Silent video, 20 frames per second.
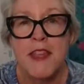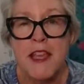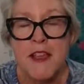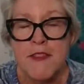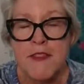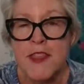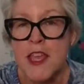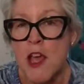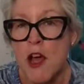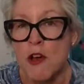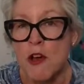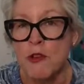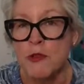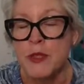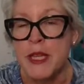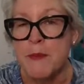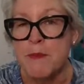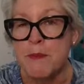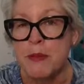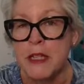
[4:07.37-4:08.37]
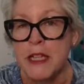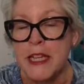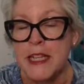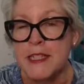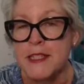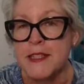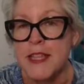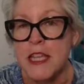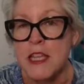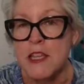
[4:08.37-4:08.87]
think the only
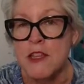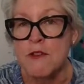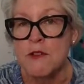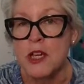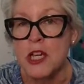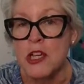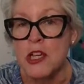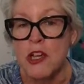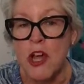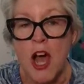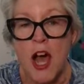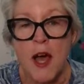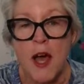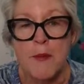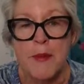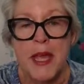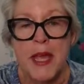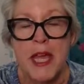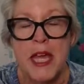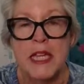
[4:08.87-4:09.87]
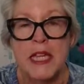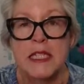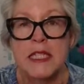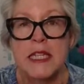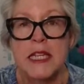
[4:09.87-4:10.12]
place that you can comment